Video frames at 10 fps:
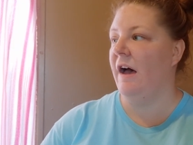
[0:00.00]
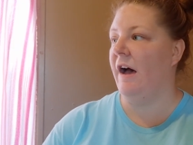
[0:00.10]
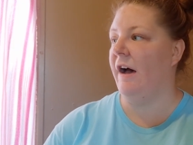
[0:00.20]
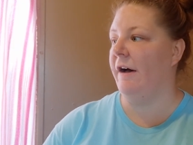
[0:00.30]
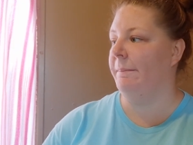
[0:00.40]

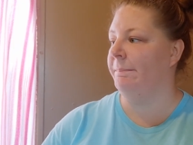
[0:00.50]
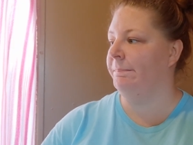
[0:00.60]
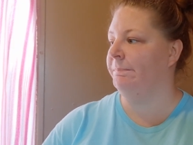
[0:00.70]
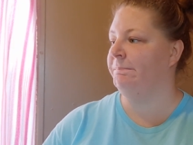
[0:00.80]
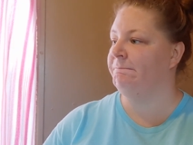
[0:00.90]

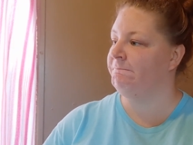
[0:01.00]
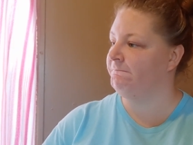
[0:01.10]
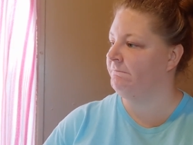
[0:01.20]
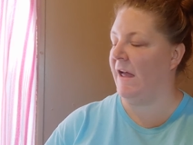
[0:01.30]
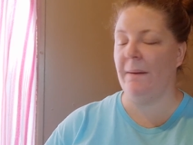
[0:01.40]

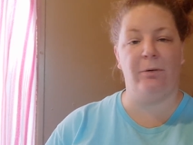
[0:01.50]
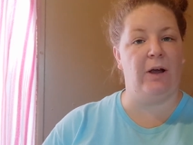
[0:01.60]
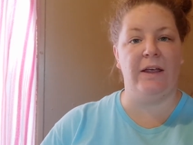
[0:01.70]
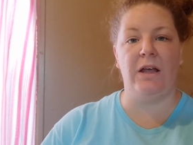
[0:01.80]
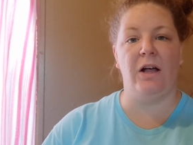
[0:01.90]
I
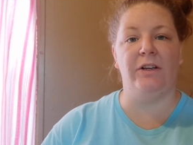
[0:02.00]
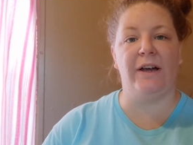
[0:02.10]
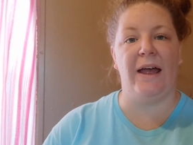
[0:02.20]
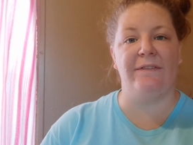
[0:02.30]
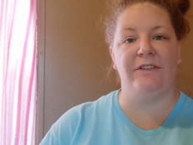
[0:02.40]
pray y'all are
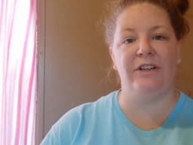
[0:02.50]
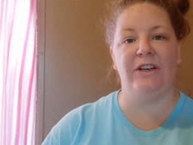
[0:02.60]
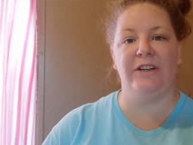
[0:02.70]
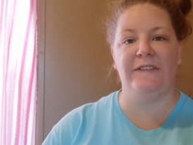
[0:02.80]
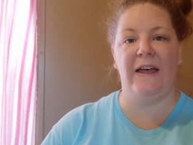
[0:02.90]
having a
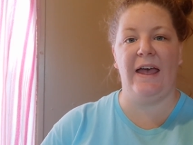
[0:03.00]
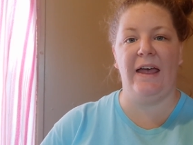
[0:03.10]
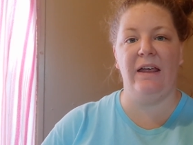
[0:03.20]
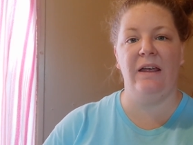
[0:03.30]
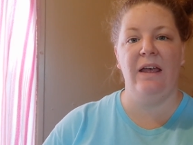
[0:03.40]
good
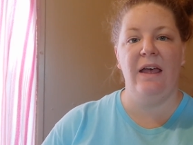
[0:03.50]
day.